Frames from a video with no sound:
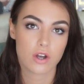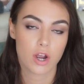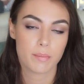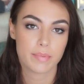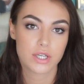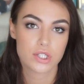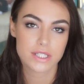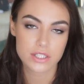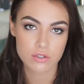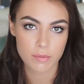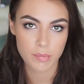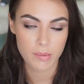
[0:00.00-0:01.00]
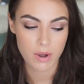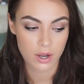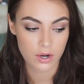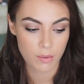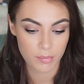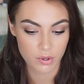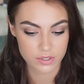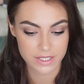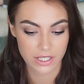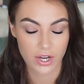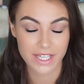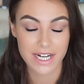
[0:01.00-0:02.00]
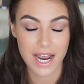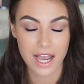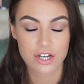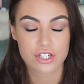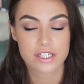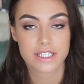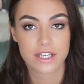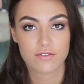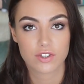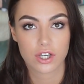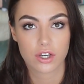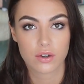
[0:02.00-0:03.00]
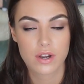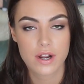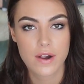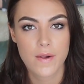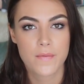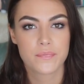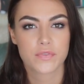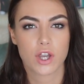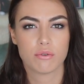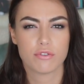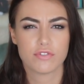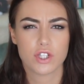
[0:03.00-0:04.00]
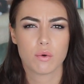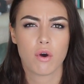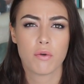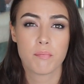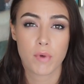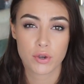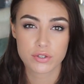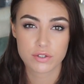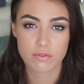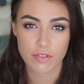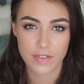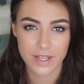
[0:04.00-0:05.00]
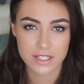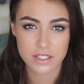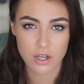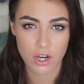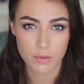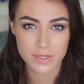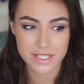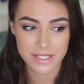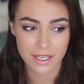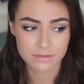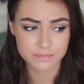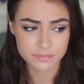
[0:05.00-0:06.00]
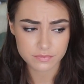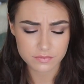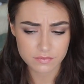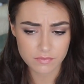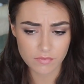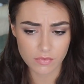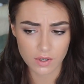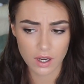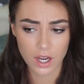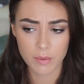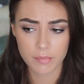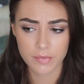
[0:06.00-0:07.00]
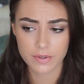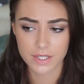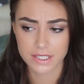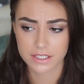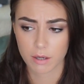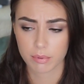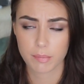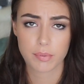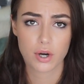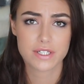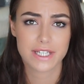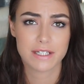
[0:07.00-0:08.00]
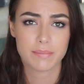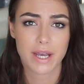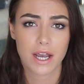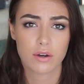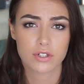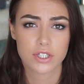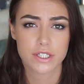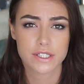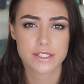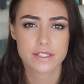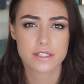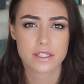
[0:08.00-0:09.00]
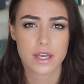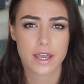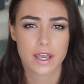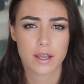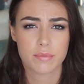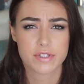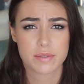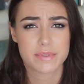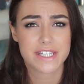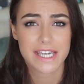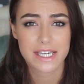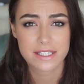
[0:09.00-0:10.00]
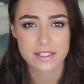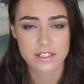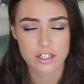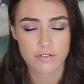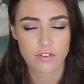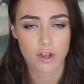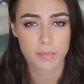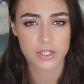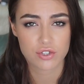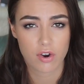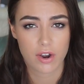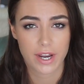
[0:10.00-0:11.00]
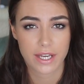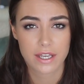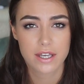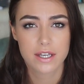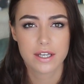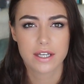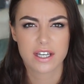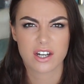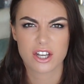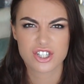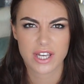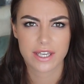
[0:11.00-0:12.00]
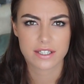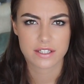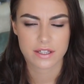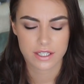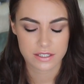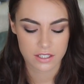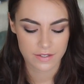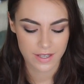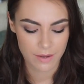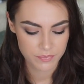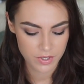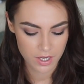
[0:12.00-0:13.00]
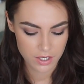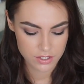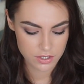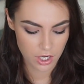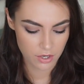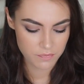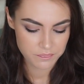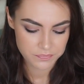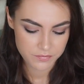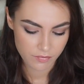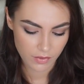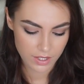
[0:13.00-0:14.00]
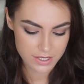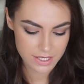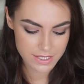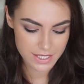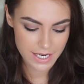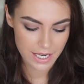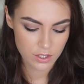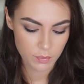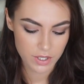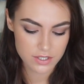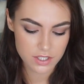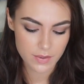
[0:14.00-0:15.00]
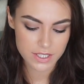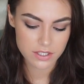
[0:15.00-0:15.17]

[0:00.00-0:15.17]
time, because it's not an unboxing, I can actually give you a review on most of the things that I was sent. There's a couple of protein powders, some teas and stuff that I've been trying, like shakers and things like that. So, it says, "Dear Hannah, we're so